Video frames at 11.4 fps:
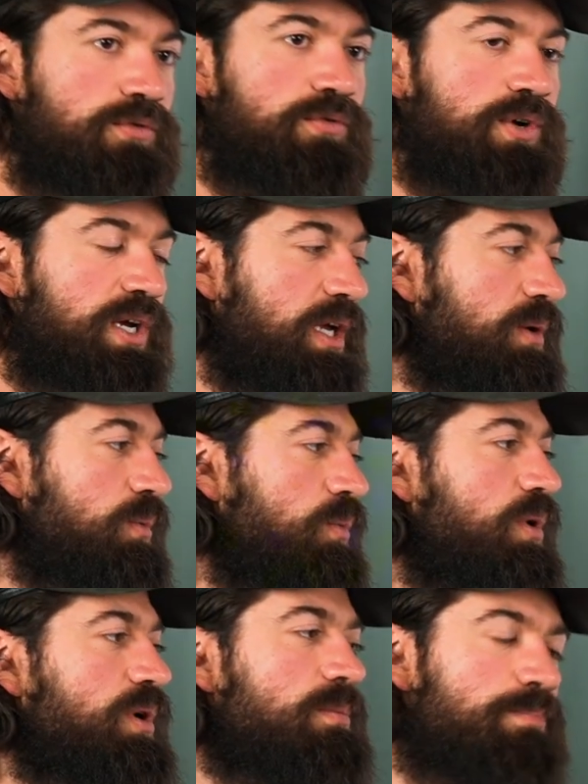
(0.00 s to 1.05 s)
free,
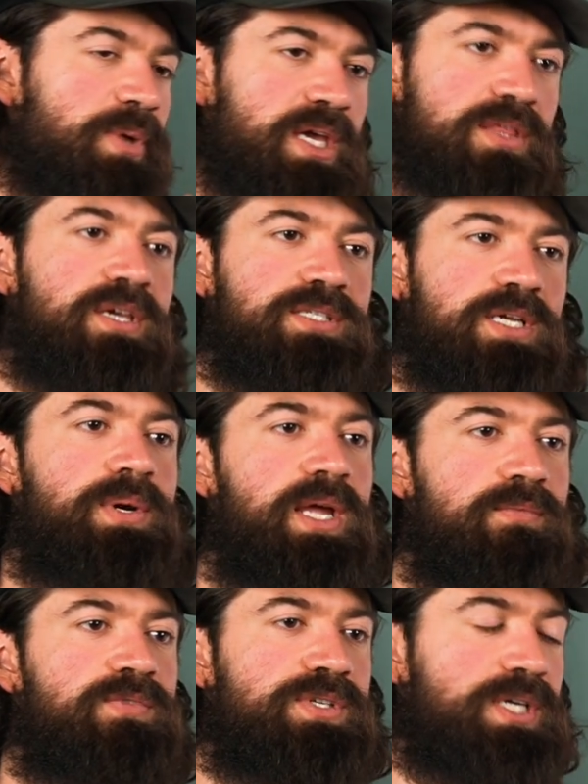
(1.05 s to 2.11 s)
one of the big things I want to
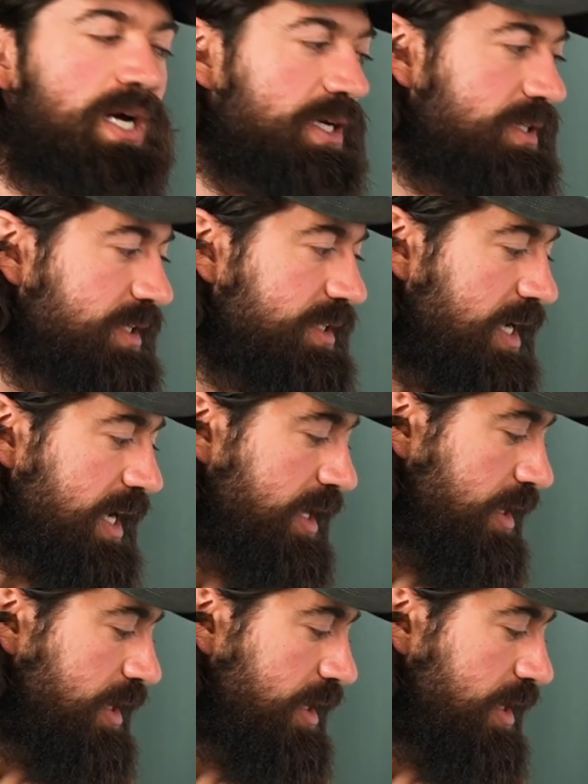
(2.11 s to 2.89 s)
emphasize is that